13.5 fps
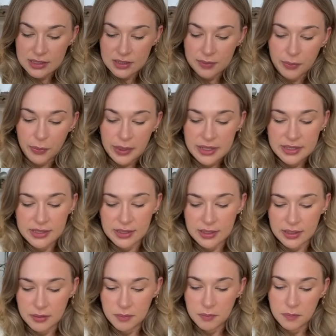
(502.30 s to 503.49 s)

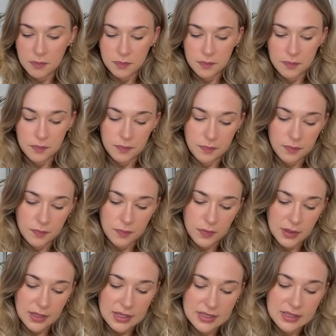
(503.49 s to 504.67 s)
disappointed.
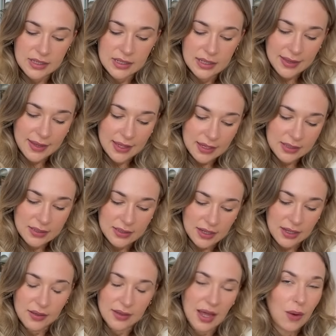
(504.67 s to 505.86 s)
Seeing things
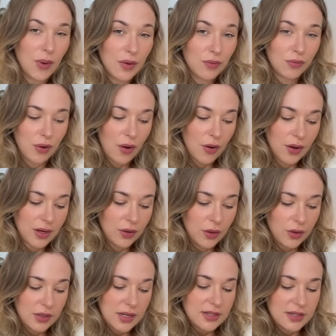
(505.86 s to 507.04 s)
like that went wrong and
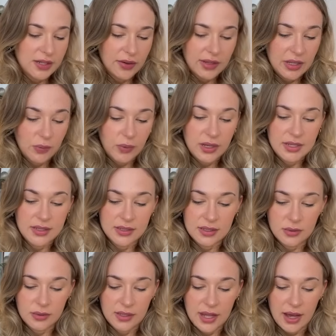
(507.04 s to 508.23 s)
not necessarily what is
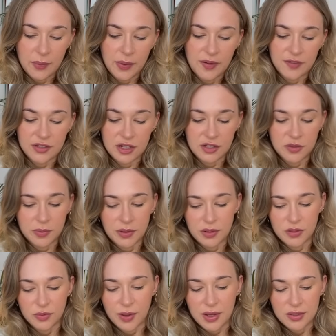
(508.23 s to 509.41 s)
still there. We have judgment
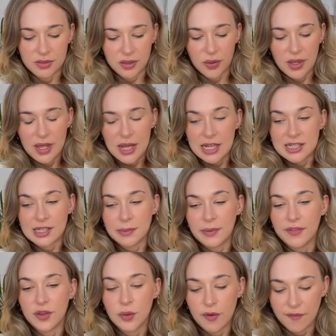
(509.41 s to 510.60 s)
as well. So some
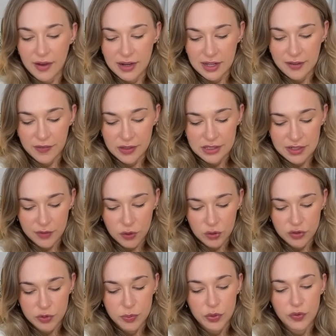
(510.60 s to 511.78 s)
of you are finding it very difficult
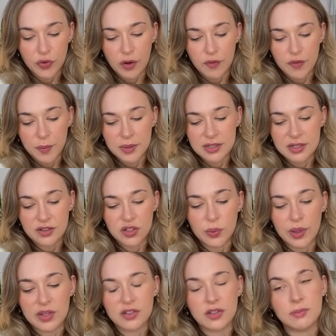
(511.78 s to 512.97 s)
to move on from a
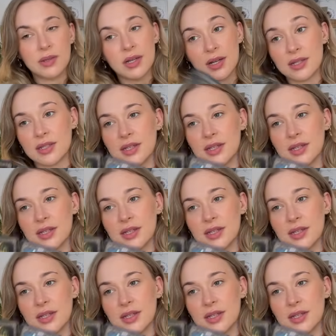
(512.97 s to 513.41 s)
situation because